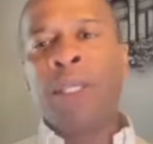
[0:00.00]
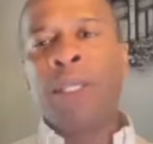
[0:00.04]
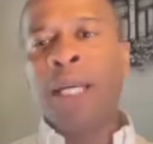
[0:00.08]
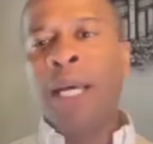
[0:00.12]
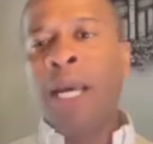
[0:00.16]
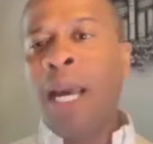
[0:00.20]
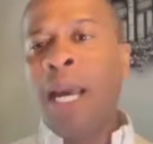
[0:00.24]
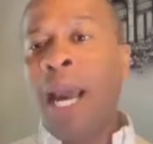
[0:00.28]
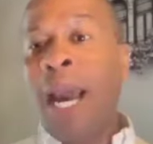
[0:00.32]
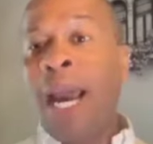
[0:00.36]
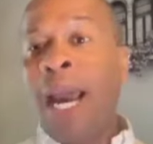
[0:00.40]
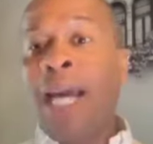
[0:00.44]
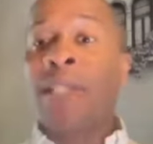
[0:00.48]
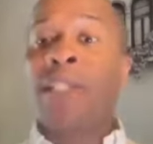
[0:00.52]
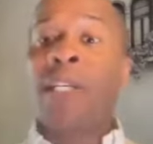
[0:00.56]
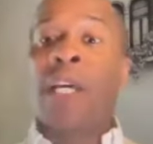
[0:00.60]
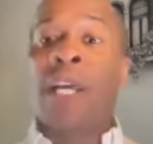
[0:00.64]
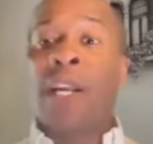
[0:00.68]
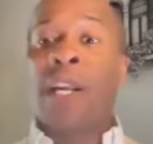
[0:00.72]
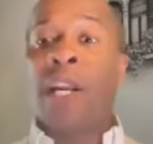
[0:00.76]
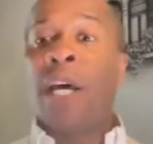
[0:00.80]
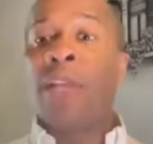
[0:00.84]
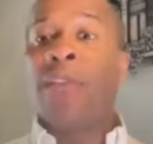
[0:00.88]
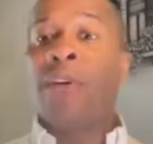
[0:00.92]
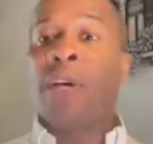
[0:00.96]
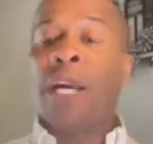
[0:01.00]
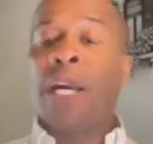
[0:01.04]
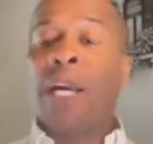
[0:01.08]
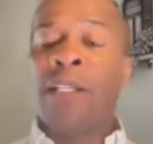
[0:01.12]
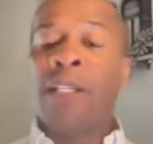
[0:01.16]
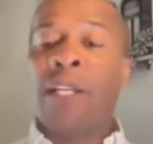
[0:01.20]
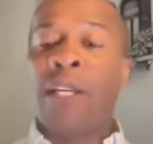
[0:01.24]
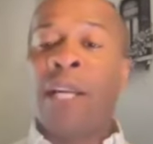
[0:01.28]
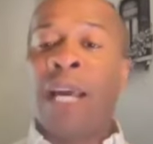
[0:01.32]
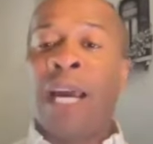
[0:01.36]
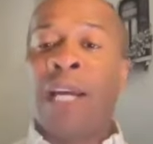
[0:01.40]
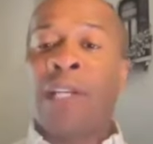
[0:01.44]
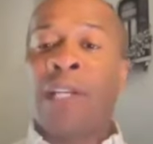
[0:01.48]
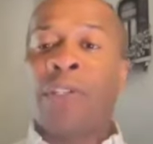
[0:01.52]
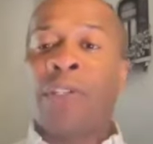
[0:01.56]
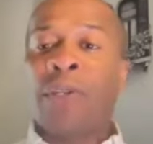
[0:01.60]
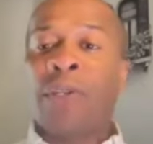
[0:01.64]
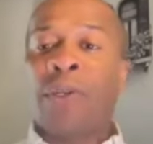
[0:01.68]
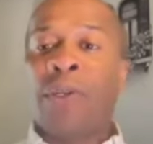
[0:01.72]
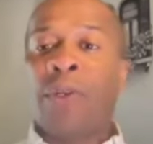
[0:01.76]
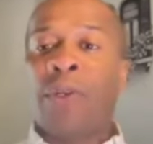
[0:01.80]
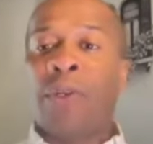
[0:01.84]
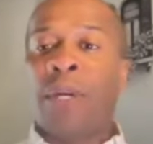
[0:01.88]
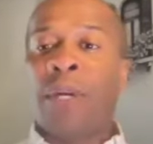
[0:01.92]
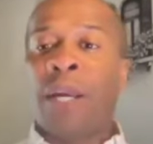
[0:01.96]
yeah. another
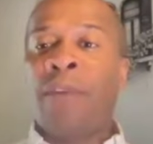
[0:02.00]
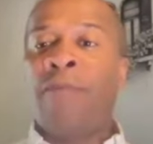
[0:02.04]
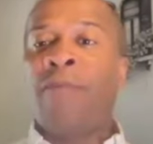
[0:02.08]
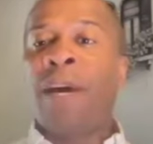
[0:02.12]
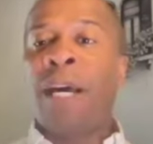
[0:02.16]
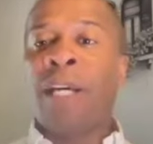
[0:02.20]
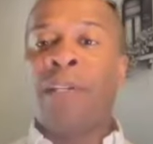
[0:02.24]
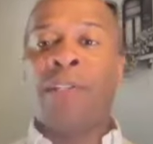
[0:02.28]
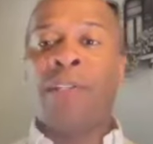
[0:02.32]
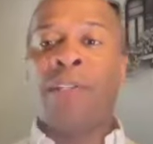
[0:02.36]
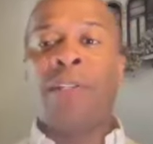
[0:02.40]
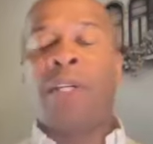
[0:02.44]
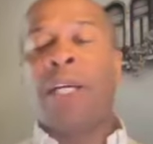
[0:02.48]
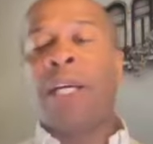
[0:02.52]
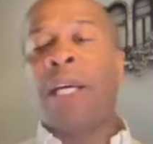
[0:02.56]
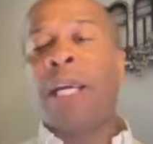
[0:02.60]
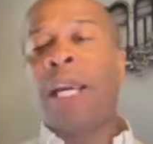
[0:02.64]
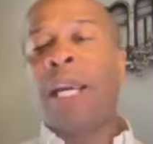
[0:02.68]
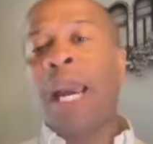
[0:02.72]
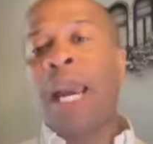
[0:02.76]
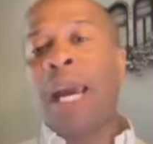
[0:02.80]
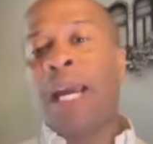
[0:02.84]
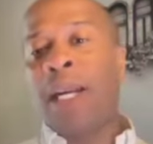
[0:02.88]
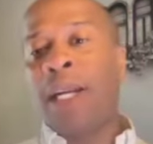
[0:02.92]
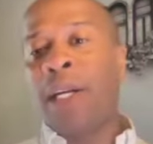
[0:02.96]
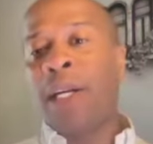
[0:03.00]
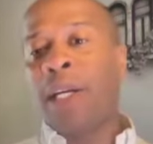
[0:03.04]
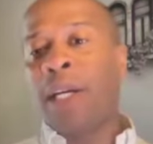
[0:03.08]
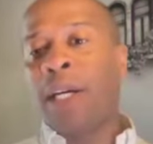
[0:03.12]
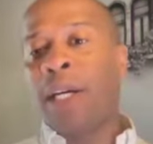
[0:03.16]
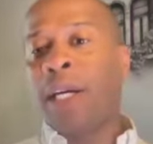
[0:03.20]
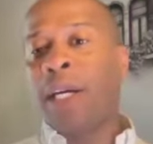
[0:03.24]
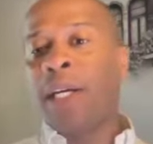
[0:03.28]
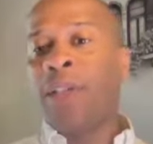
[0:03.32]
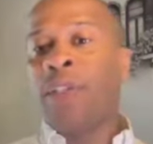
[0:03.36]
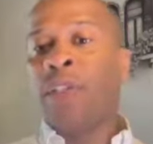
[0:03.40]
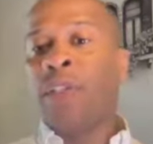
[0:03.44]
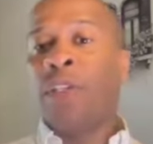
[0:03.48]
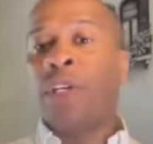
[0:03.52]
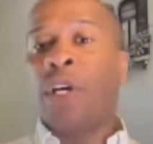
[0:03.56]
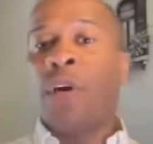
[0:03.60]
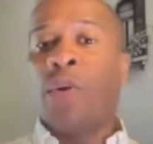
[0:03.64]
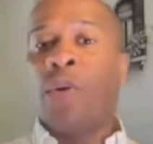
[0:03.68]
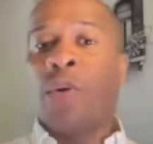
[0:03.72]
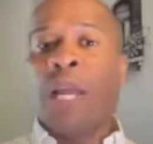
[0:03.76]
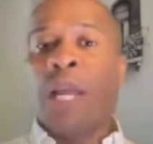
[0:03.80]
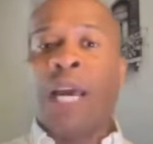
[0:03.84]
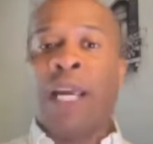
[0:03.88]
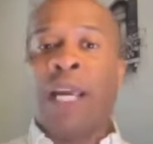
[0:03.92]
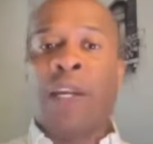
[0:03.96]
international investor in Canada, and so
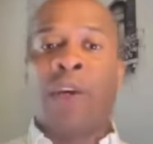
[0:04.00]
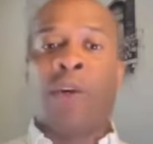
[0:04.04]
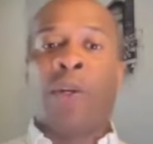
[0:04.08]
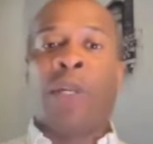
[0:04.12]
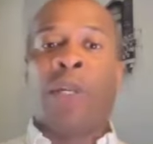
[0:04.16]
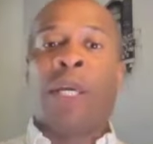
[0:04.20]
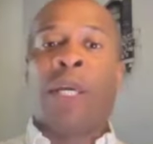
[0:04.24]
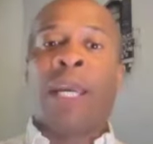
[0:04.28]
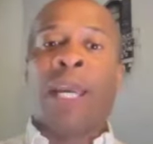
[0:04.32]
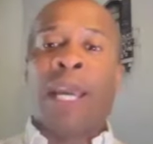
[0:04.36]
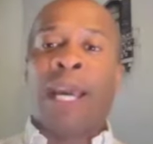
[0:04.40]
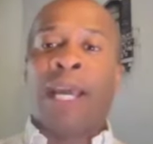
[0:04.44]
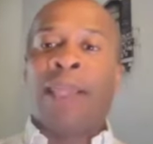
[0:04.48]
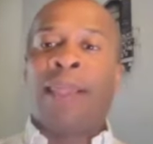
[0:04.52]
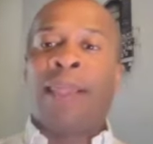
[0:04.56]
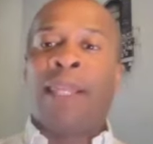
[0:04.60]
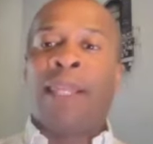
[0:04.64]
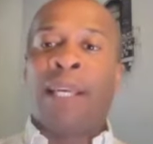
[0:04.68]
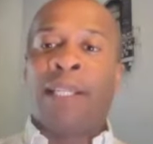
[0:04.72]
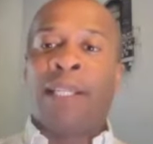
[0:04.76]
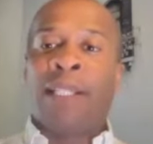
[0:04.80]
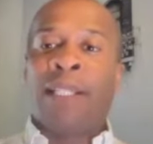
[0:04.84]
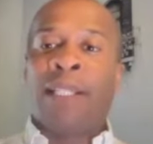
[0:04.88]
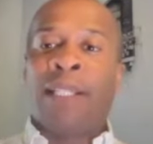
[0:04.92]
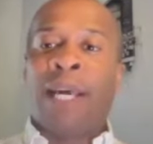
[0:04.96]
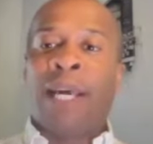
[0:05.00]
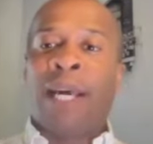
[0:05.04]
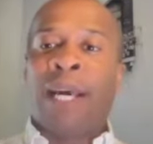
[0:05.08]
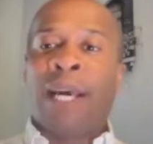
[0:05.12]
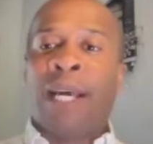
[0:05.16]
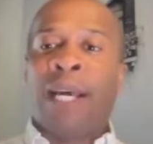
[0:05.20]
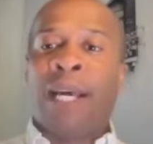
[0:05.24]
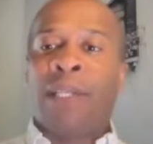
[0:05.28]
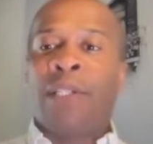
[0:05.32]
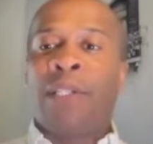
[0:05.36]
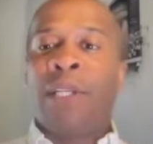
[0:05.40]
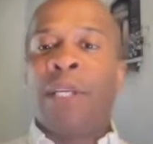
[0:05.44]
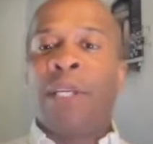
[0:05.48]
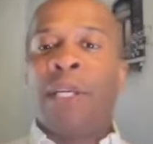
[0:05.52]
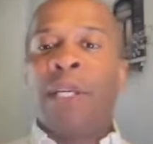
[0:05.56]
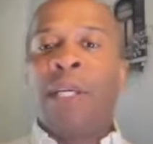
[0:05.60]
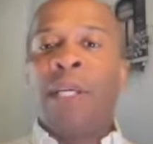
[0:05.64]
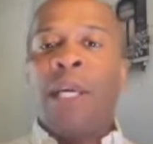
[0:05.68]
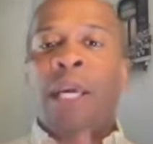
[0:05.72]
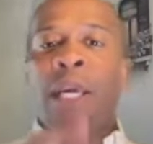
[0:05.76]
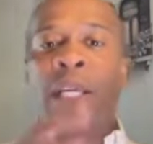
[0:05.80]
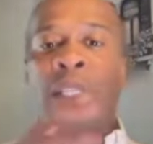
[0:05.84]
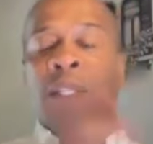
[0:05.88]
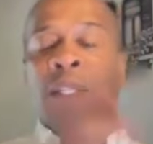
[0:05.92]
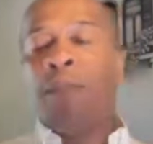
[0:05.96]
like you're looking at this as
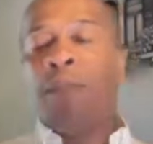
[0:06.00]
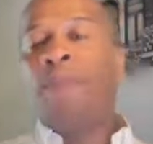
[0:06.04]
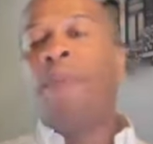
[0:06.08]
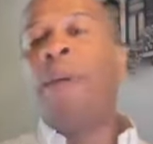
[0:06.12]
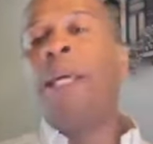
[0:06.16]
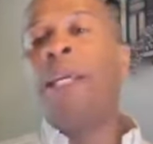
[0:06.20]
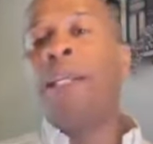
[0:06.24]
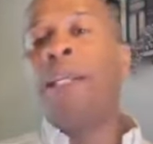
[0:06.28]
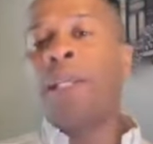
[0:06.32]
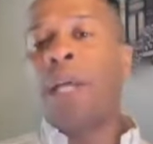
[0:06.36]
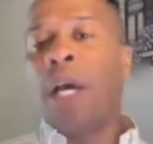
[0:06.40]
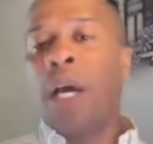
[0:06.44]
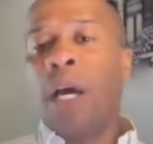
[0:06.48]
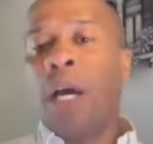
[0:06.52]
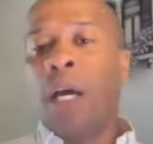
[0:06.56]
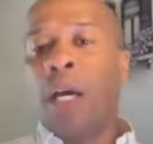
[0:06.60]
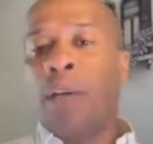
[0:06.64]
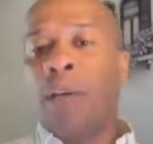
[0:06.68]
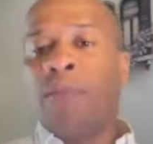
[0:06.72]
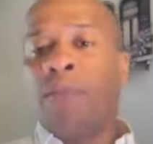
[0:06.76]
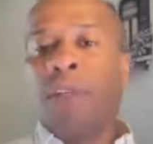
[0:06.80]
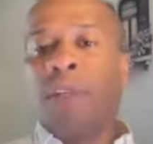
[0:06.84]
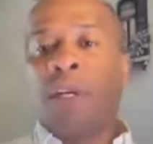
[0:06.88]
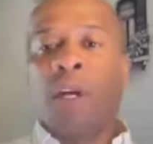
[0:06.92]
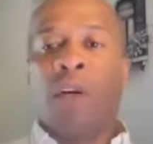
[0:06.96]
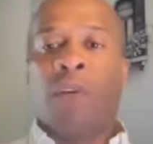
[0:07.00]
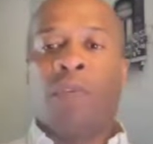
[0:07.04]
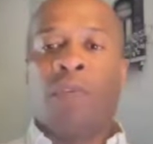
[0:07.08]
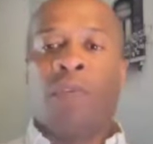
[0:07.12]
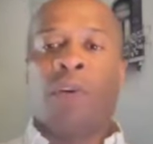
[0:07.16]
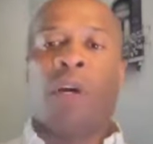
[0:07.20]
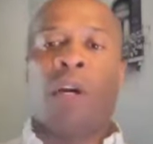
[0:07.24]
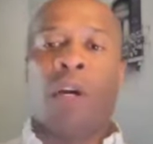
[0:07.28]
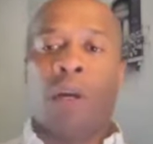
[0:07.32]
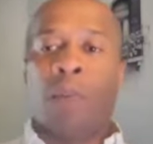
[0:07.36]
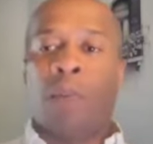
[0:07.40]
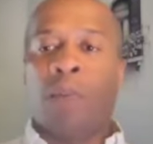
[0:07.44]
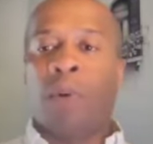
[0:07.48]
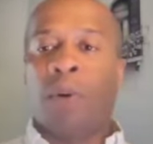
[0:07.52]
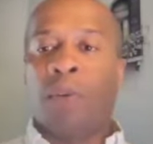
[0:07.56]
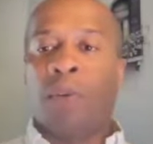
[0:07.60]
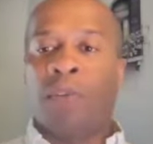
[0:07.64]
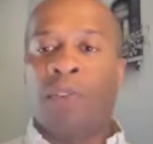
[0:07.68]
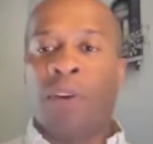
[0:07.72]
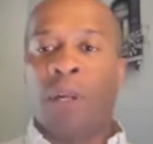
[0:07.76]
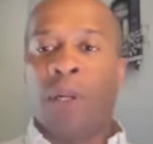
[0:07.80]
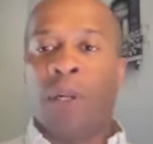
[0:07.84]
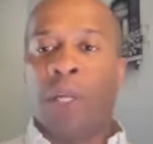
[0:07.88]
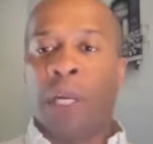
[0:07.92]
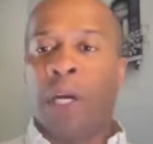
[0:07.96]
it's a piece of the overall
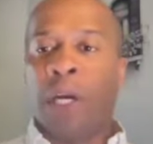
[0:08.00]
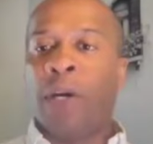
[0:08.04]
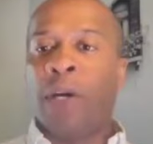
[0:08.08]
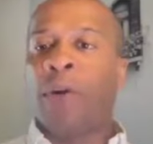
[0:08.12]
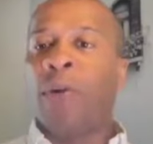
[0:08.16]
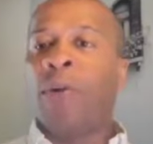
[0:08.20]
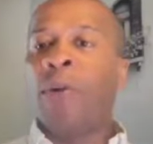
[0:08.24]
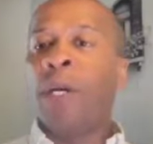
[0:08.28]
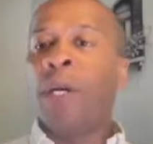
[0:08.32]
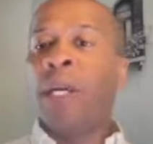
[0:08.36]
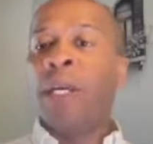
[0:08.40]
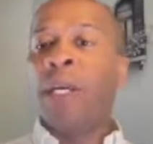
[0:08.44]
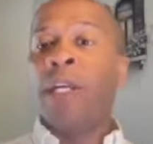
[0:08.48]
portfolio.